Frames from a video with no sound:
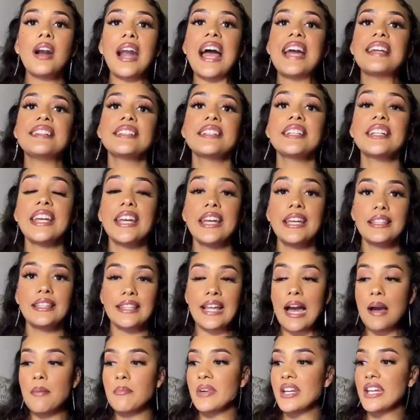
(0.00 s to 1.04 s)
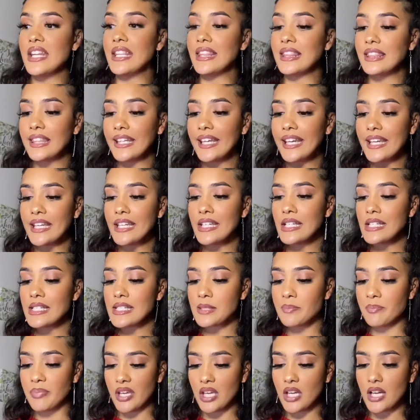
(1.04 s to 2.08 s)
I didn't get that many
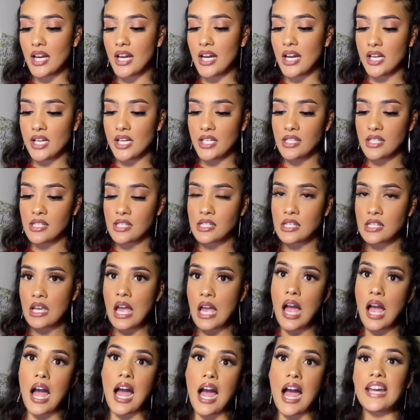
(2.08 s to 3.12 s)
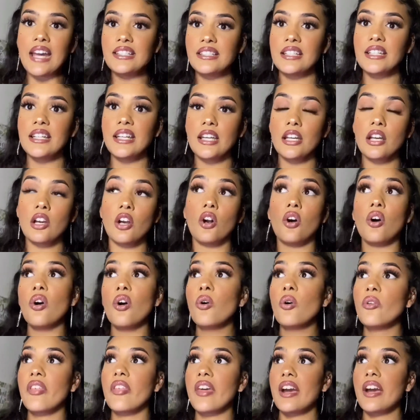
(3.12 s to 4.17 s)
things because I didn't
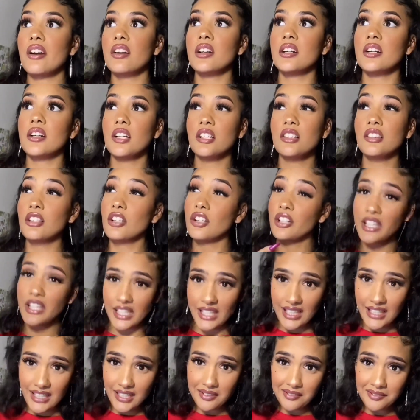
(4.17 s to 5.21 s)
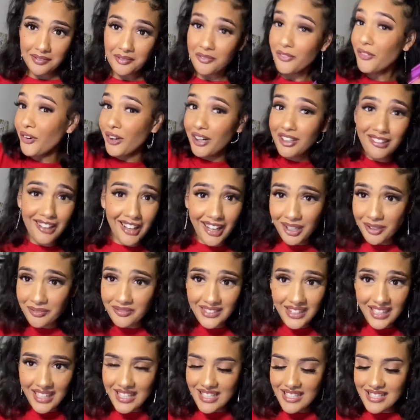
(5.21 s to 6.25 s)
go there looking for a lot of
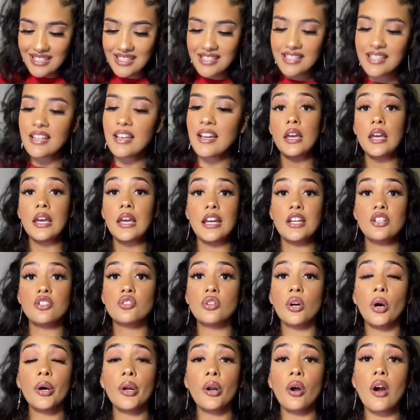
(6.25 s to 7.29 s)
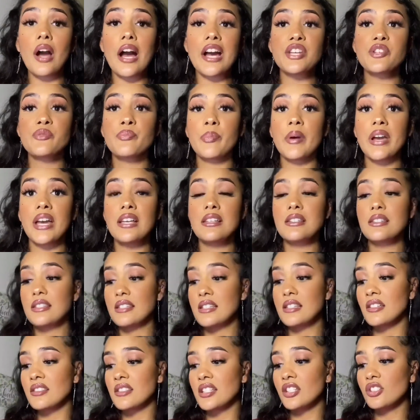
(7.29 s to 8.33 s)
things. In total, I spent
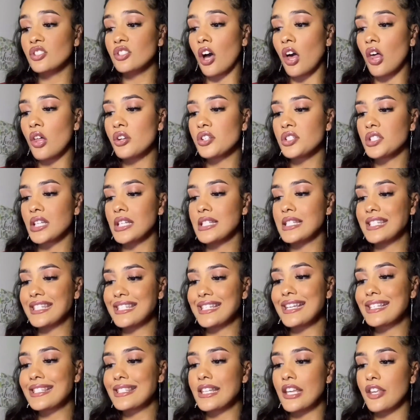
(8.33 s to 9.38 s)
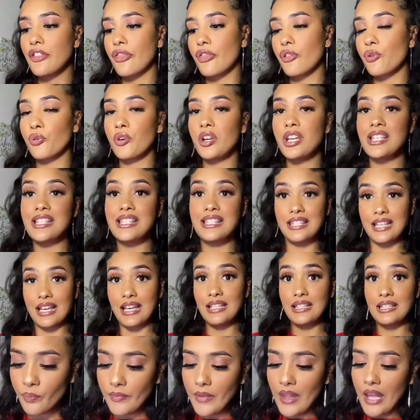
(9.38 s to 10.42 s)

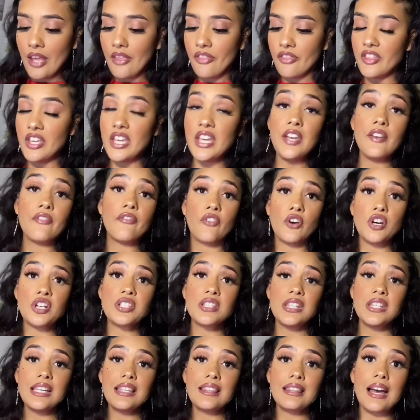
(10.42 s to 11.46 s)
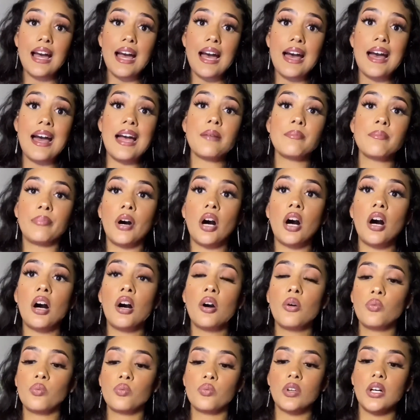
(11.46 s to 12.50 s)
$16.63. The first thing that I
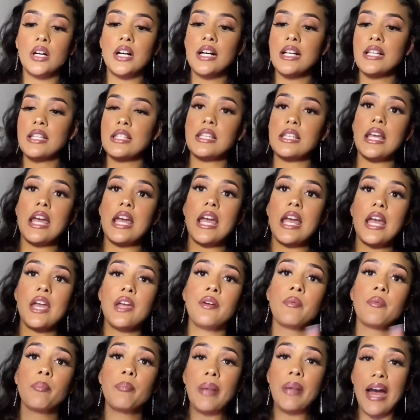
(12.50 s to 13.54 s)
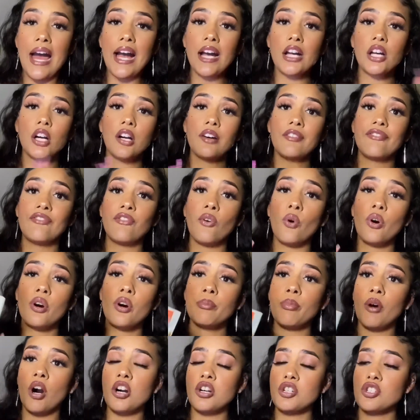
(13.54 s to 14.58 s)
bought was a pack of four
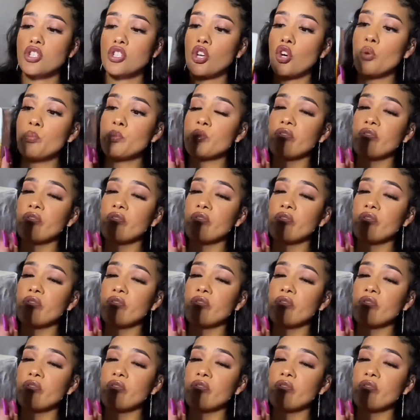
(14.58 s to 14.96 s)
bar soaps